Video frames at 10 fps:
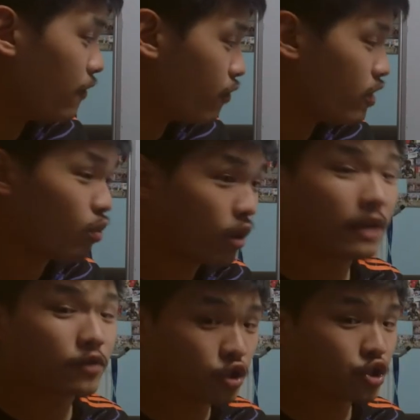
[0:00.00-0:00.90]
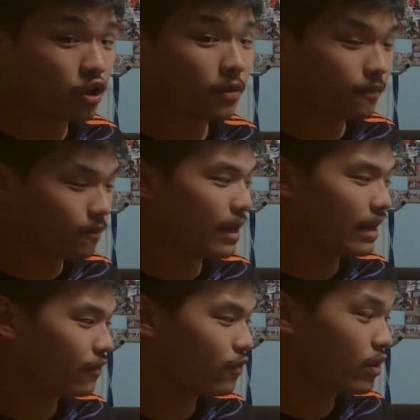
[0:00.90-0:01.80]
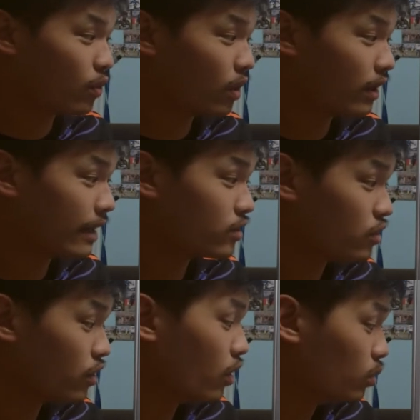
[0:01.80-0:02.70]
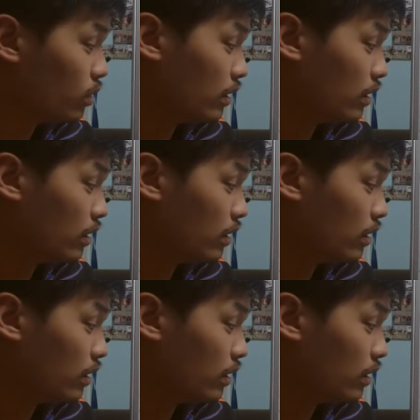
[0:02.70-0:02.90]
3-1 and should have made it 3-1, as you know,